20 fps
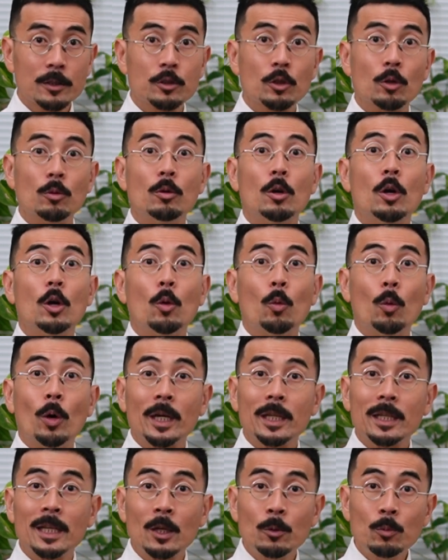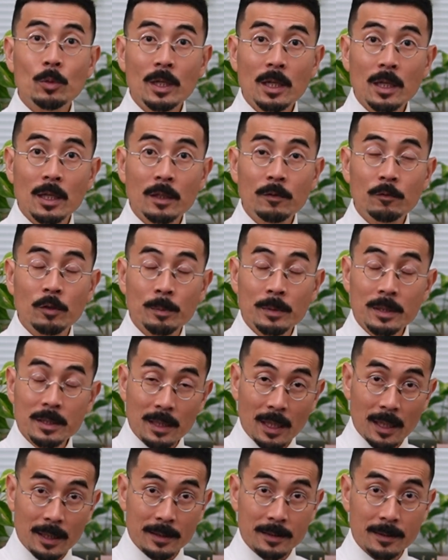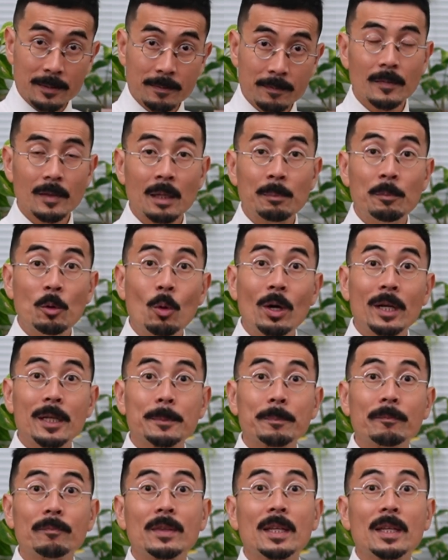So, what can we learn from this case? Number one,